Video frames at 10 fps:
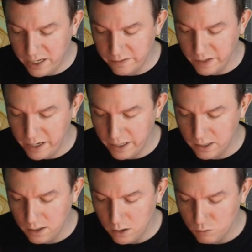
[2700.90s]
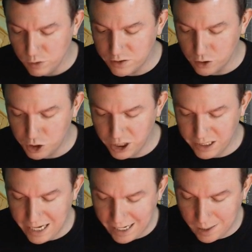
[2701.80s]
and like researching
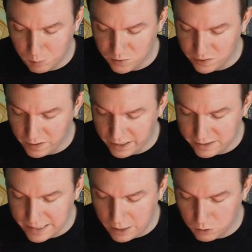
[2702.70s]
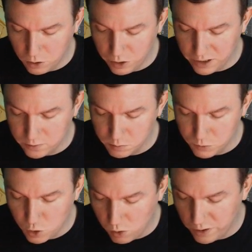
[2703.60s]
games and like downloading some
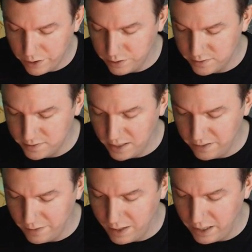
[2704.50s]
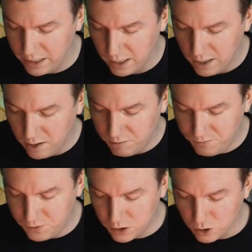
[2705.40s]
torrents and like
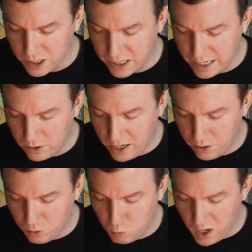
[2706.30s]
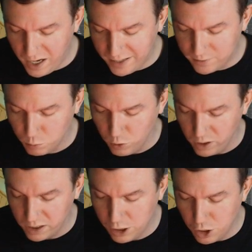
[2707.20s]
figuring out how the wads
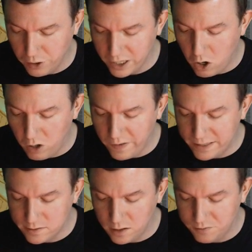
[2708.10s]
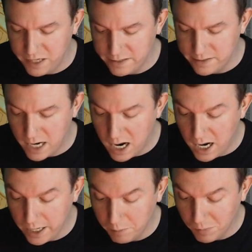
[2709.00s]
work. You know, like all that stuff takes
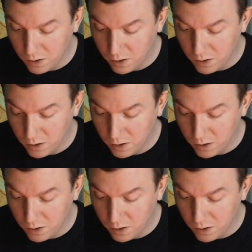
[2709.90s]
time.